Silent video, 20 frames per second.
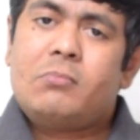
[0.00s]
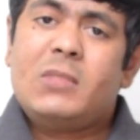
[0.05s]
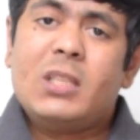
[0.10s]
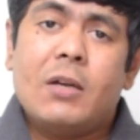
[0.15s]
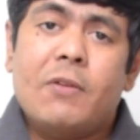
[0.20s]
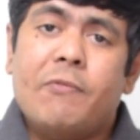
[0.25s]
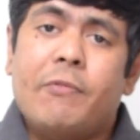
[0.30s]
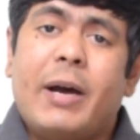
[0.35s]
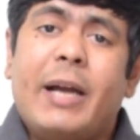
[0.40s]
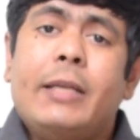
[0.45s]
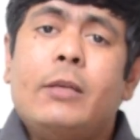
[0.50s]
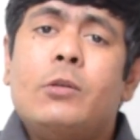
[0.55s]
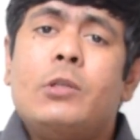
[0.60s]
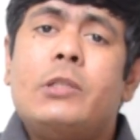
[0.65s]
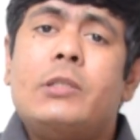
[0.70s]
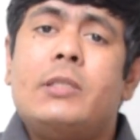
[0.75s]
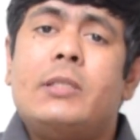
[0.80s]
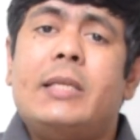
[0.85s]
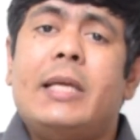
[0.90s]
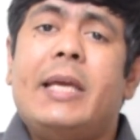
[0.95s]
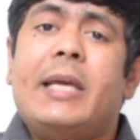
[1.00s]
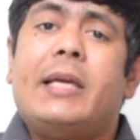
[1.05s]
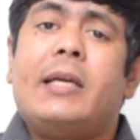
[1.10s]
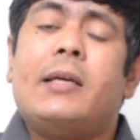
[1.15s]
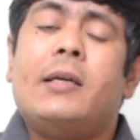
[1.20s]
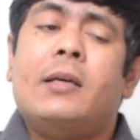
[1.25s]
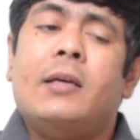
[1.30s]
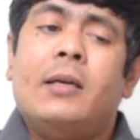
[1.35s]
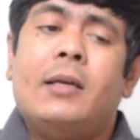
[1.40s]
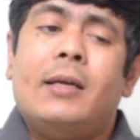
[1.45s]
why not
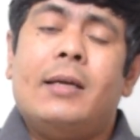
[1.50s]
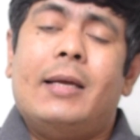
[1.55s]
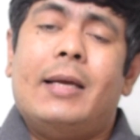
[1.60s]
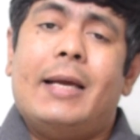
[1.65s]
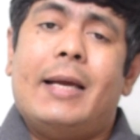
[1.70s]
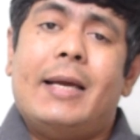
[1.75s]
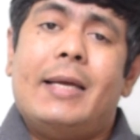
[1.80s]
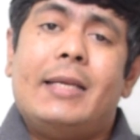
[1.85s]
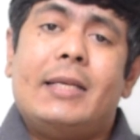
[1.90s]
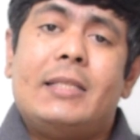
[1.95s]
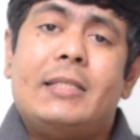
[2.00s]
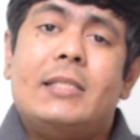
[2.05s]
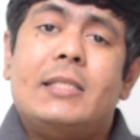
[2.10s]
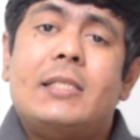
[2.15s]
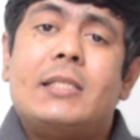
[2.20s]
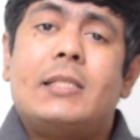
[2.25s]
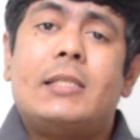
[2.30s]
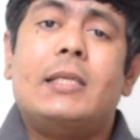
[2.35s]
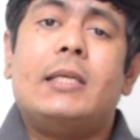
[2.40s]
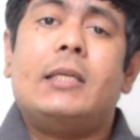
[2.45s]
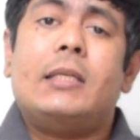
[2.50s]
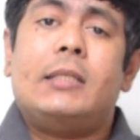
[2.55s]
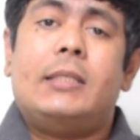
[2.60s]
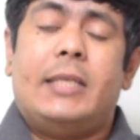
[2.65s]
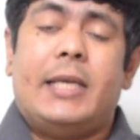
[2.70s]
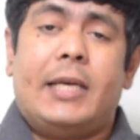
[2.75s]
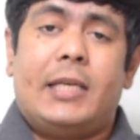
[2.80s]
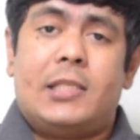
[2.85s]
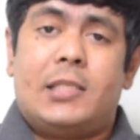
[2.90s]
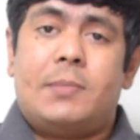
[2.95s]
take an existing
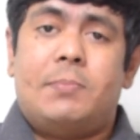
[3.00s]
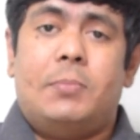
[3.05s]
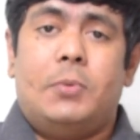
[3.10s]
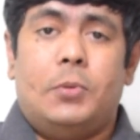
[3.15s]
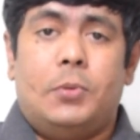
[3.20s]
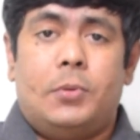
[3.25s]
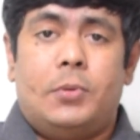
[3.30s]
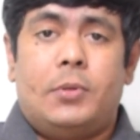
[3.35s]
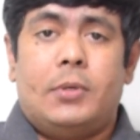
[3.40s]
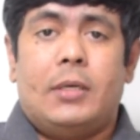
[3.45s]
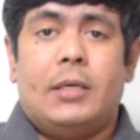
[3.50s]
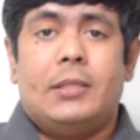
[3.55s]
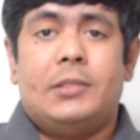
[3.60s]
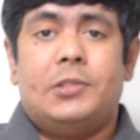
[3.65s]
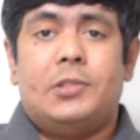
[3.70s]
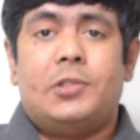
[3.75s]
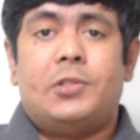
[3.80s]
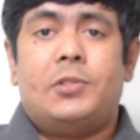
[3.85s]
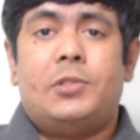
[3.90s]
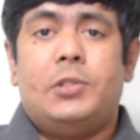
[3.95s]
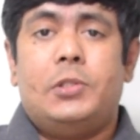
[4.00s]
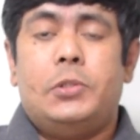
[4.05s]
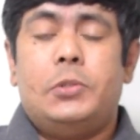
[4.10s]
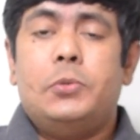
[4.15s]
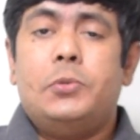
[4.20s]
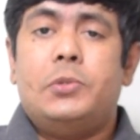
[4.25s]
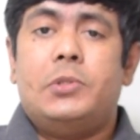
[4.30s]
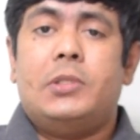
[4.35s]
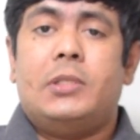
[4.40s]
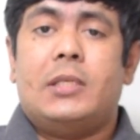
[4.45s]
textbook and just
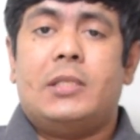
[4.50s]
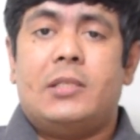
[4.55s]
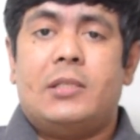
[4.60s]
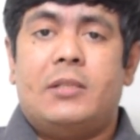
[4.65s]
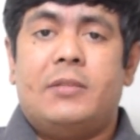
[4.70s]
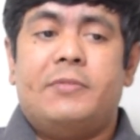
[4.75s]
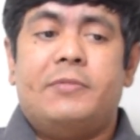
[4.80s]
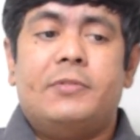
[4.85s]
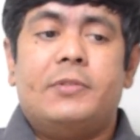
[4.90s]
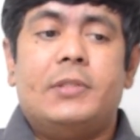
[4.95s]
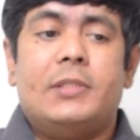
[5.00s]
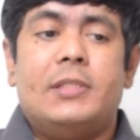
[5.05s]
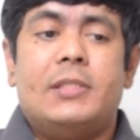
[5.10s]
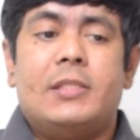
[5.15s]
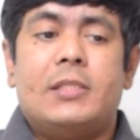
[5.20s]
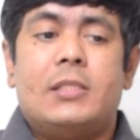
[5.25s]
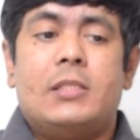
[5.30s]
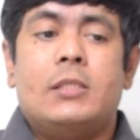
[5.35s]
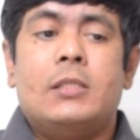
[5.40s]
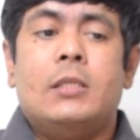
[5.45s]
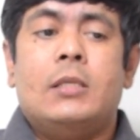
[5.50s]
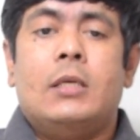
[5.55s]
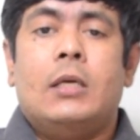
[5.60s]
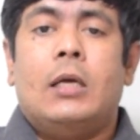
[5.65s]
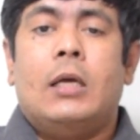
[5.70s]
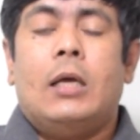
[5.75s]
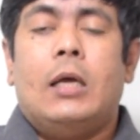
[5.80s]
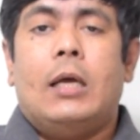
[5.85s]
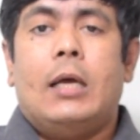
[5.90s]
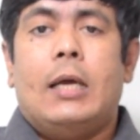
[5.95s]
use it as a reference,
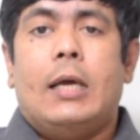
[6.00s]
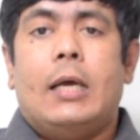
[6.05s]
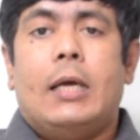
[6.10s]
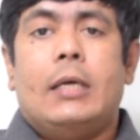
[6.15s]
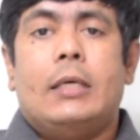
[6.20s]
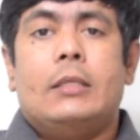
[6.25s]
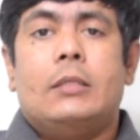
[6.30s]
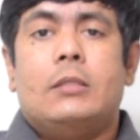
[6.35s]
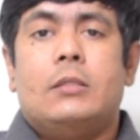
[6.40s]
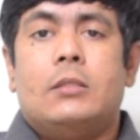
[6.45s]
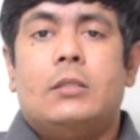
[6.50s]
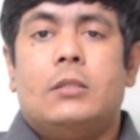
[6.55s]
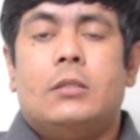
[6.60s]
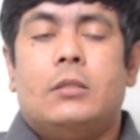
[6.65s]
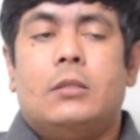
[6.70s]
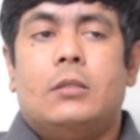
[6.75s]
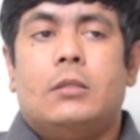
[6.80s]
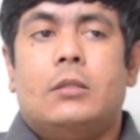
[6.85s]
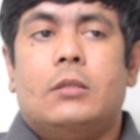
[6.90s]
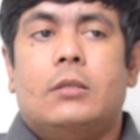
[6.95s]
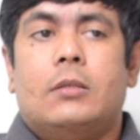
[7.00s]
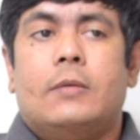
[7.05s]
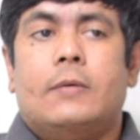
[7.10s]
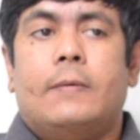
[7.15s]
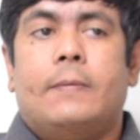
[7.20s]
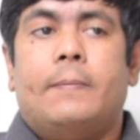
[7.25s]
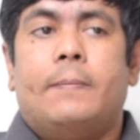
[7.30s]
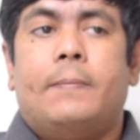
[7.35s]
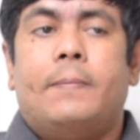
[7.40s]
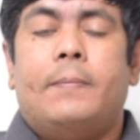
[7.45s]
and
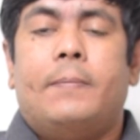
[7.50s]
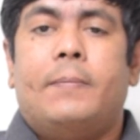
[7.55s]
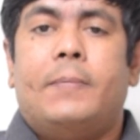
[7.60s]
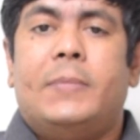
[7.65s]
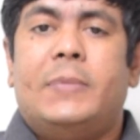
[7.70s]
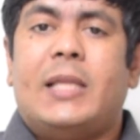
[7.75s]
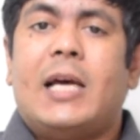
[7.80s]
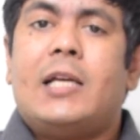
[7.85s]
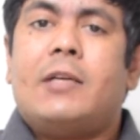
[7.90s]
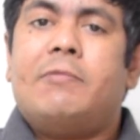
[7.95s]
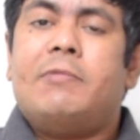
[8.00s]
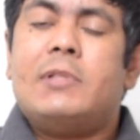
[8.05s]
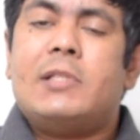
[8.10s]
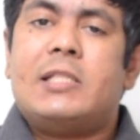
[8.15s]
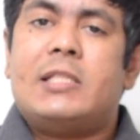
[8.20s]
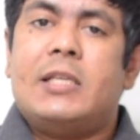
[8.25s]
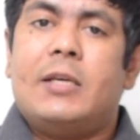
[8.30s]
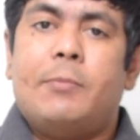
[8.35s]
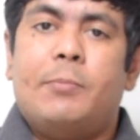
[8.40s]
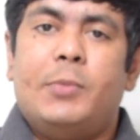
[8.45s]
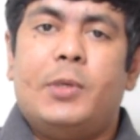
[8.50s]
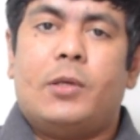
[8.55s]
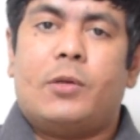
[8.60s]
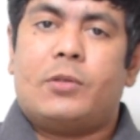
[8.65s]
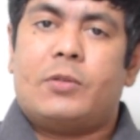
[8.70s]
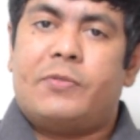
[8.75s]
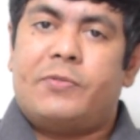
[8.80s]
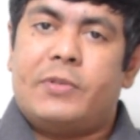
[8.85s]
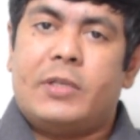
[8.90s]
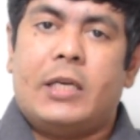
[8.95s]
that will save me a
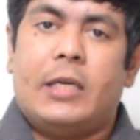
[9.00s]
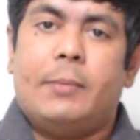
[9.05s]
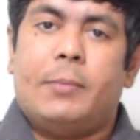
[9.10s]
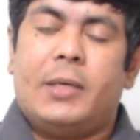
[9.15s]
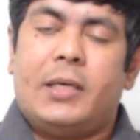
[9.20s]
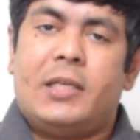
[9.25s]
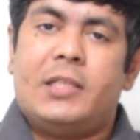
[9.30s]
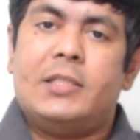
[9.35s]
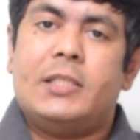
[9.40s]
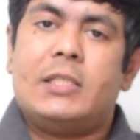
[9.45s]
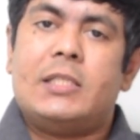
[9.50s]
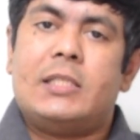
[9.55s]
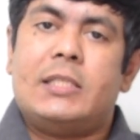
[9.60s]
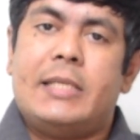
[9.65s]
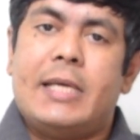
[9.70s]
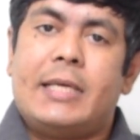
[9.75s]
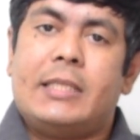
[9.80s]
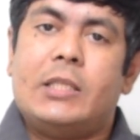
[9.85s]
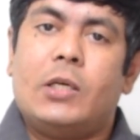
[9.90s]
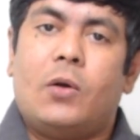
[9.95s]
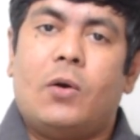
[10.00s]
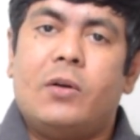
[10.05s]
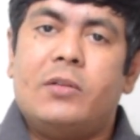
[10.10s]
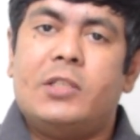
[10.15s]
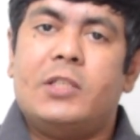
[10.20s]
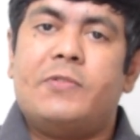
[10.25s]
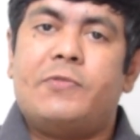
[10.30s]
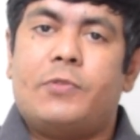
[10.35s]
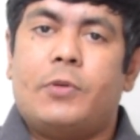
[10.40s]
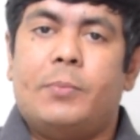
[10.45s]
lot of time. I can just take the
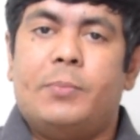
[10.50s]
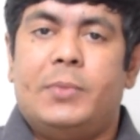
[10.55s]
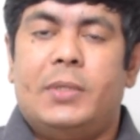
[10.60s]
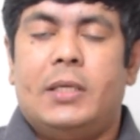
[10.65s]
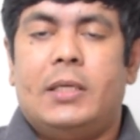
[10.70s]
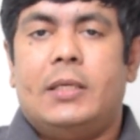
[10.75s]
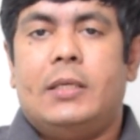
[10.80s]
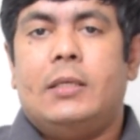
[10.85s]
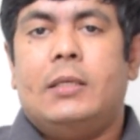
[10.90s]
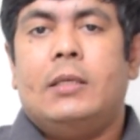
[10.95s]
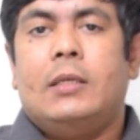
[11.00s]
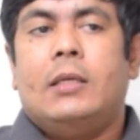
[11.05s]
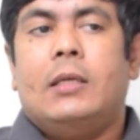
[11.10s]
content from there